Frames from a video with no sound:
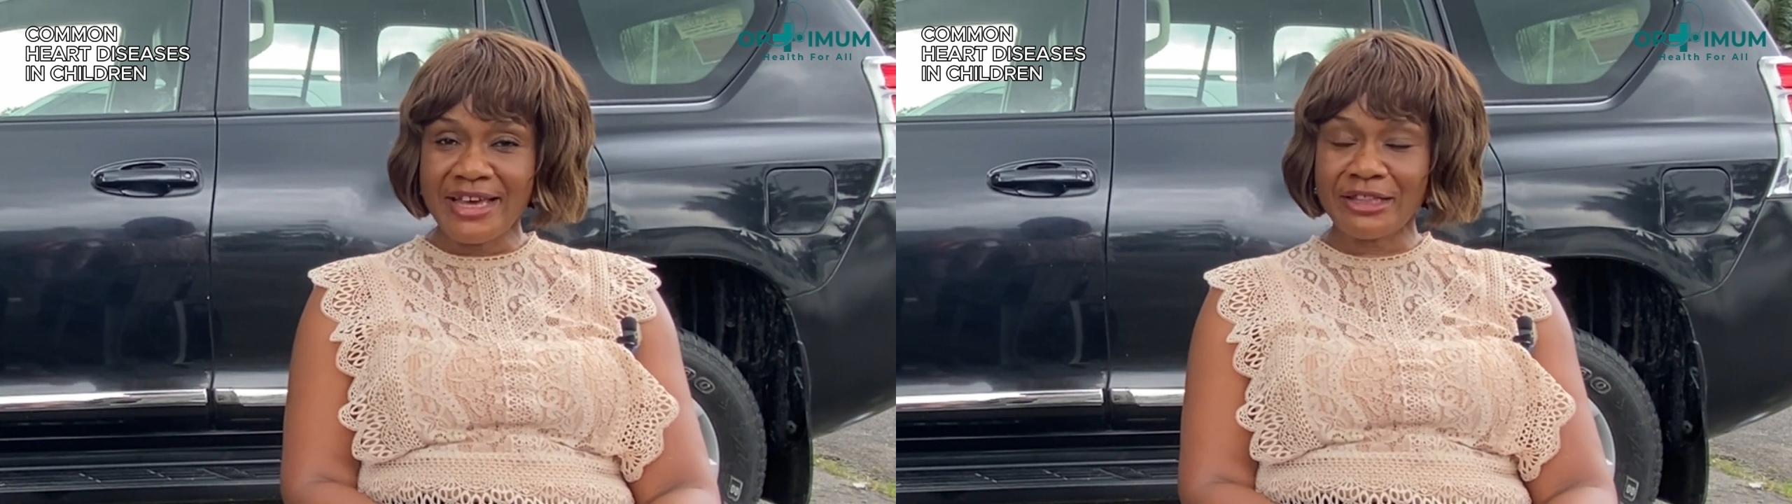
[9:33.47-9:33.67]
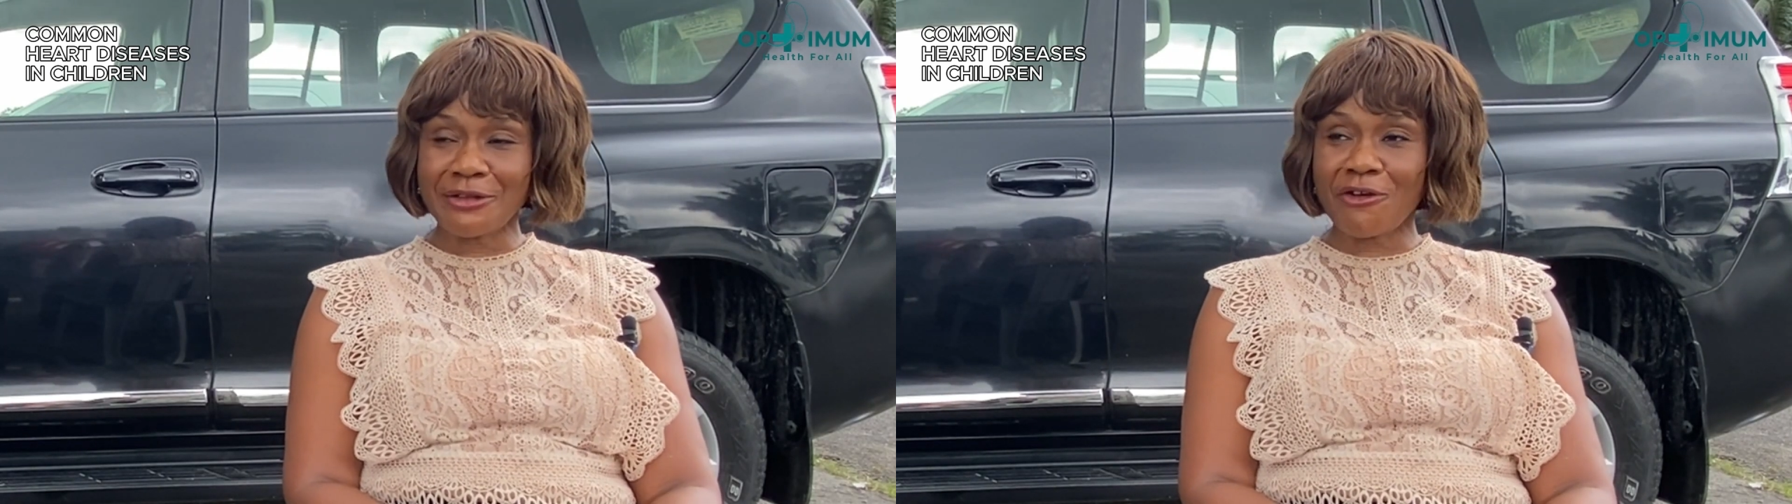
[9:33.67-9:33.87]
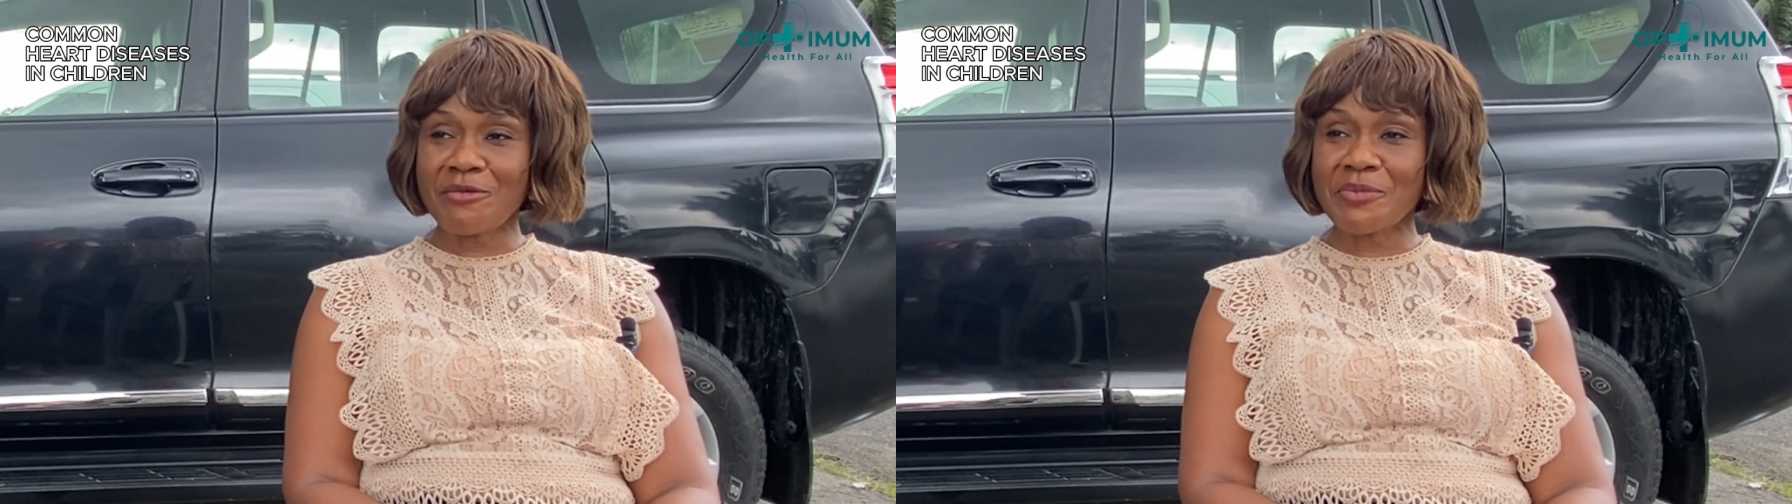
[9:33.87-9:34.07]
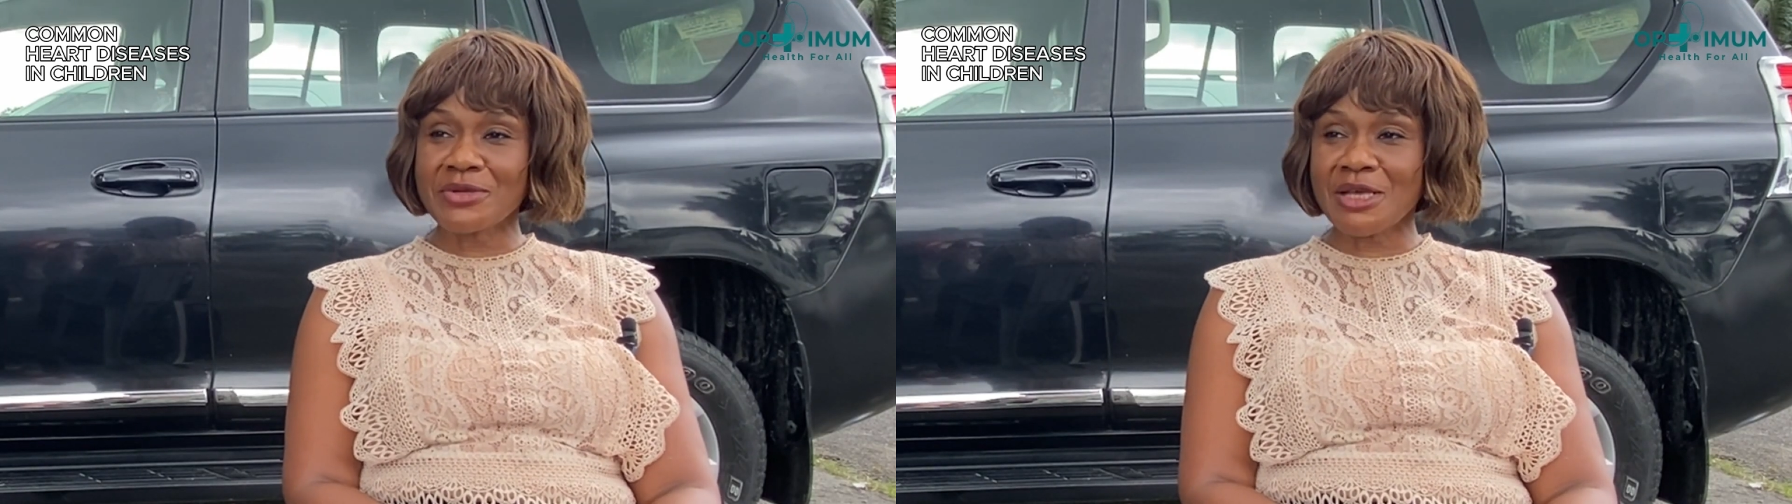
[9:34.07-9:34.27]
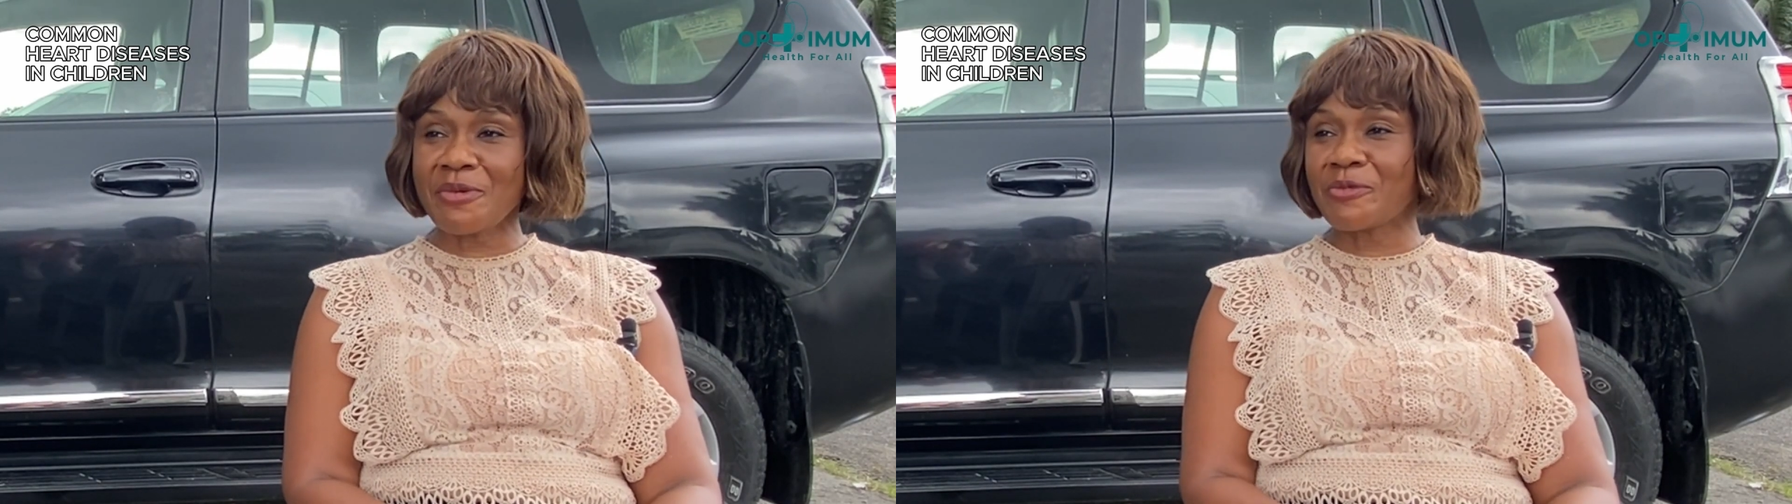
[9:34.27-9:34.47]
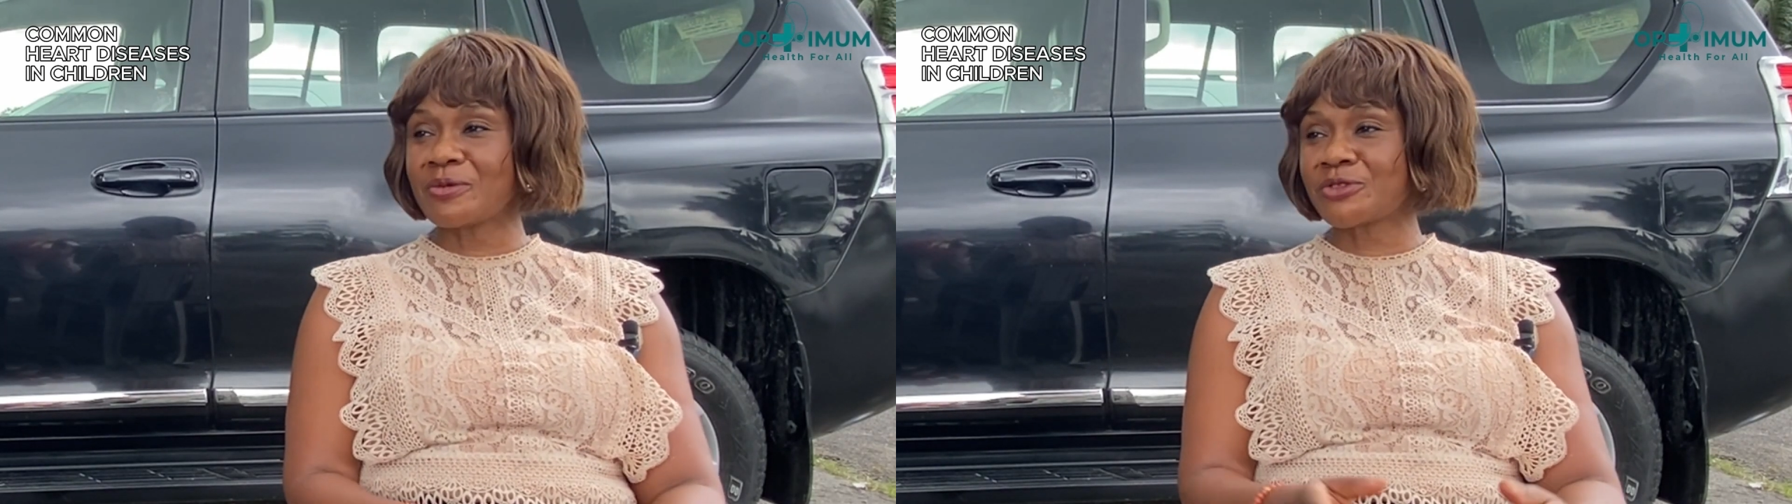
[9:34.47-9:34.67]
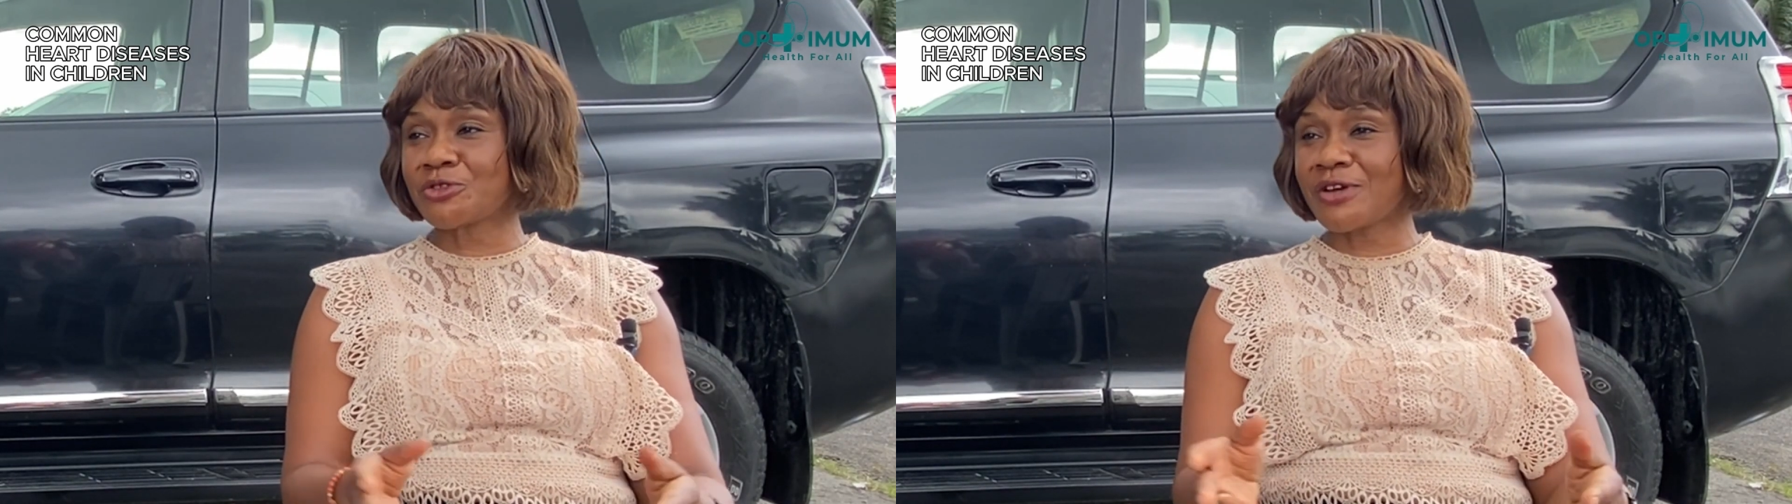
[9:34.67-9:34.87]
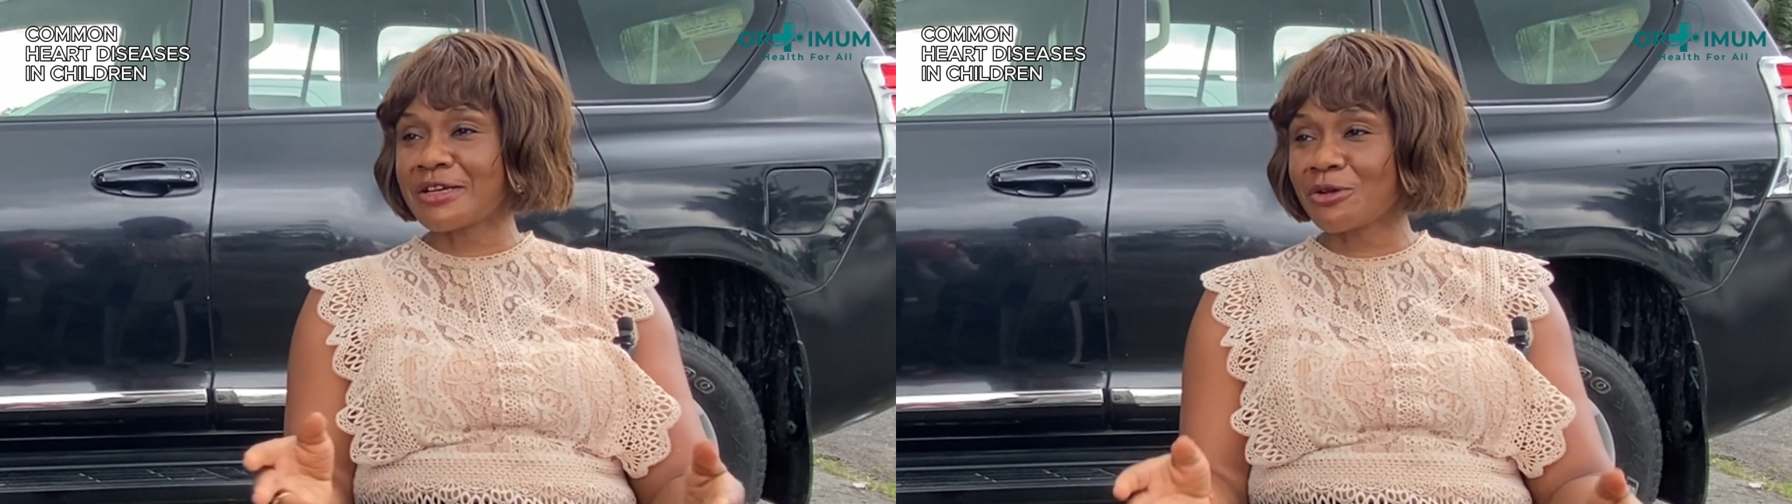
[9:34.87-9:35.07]
A lot of people say
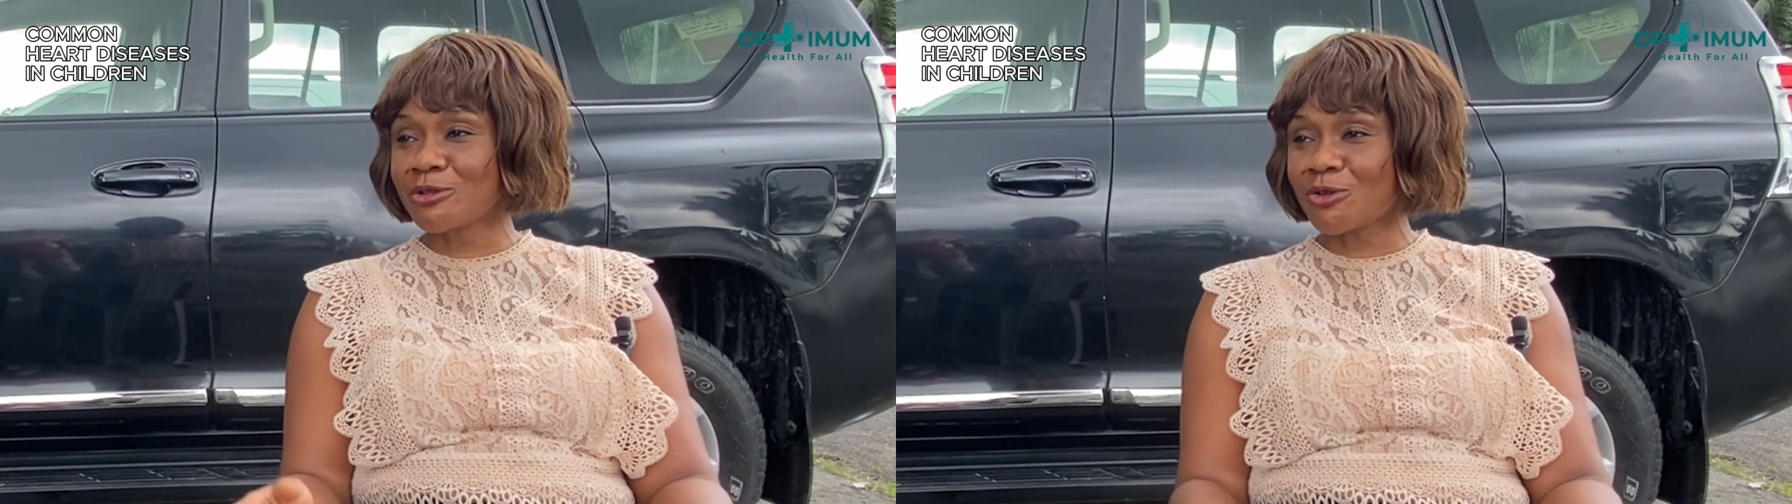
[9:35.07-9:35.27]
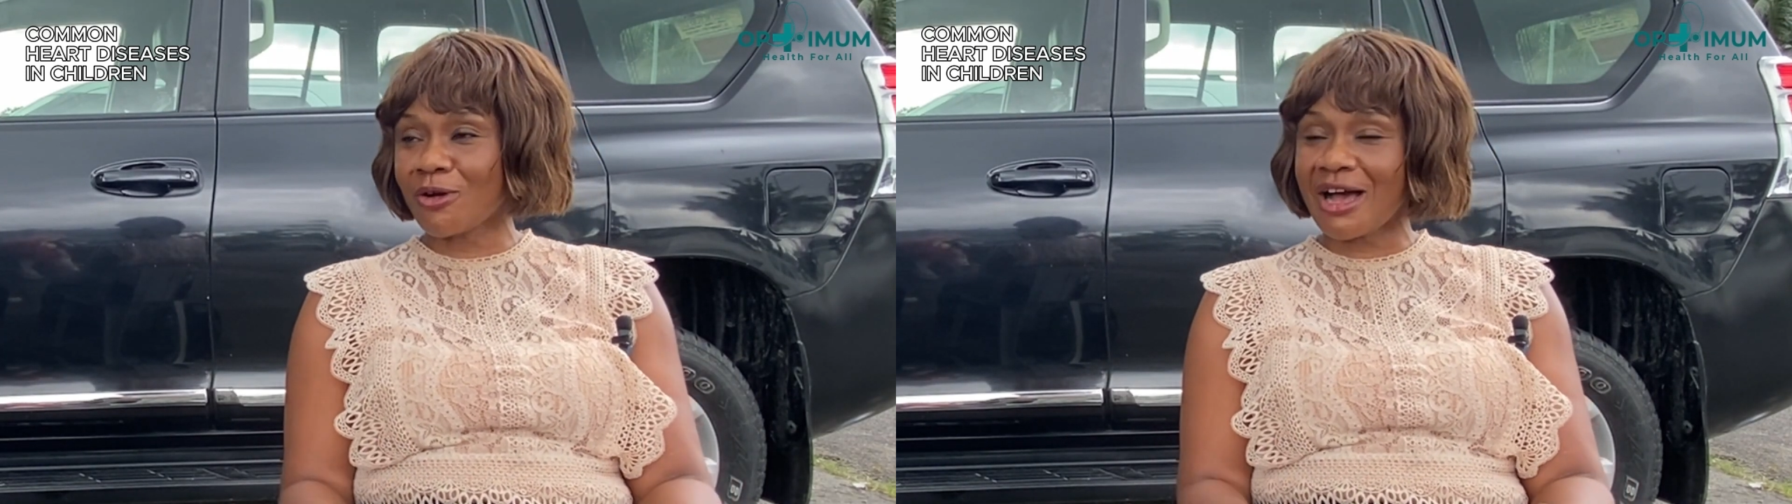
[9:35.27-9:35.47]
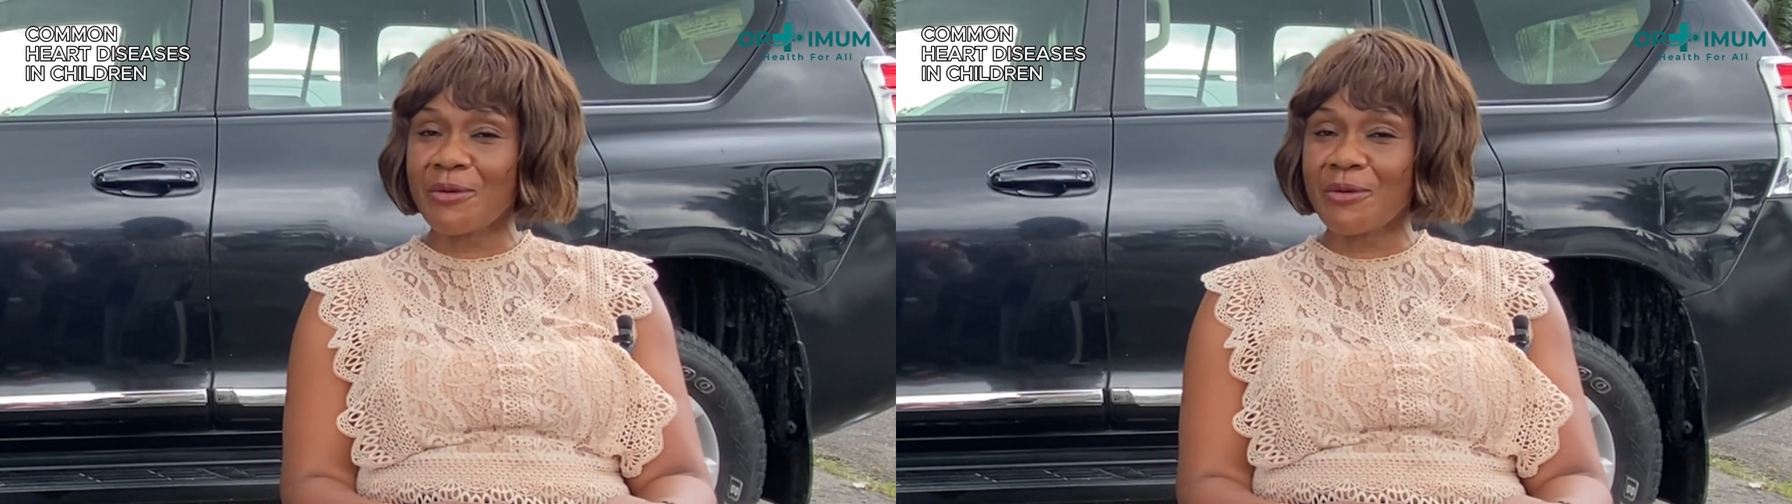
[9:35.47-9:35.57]
children don't talk.